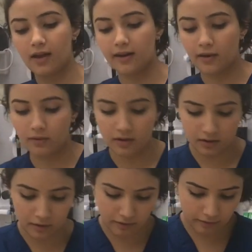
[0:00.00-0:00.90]
and I
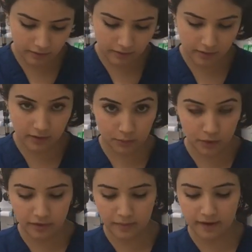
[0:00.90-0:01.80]
will,
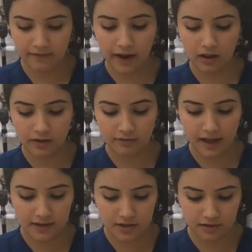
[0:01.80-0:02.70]
with my vial on a
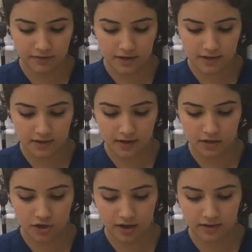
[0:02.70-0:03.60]
flat surface,
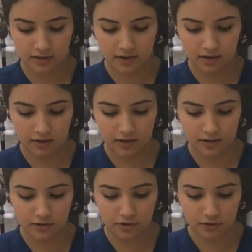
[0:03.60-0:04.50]
inject the needle
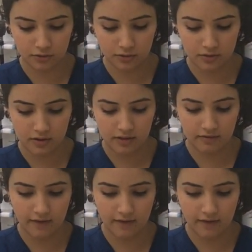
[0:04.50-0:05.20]
into the